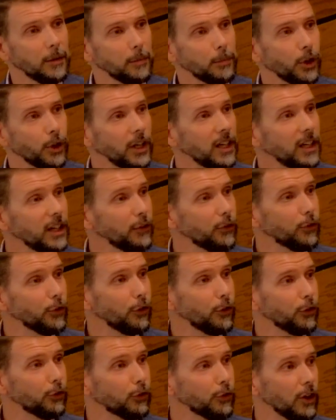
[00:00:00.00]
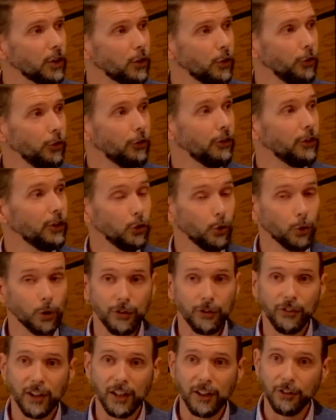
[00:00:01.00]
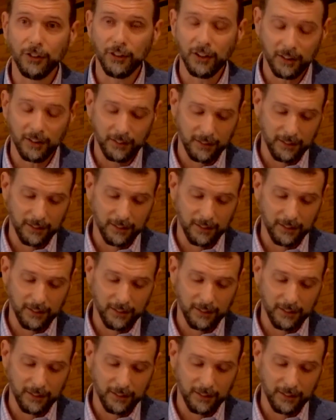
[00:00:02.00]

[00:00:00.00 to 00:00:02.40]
praying for the struggles that you're facing.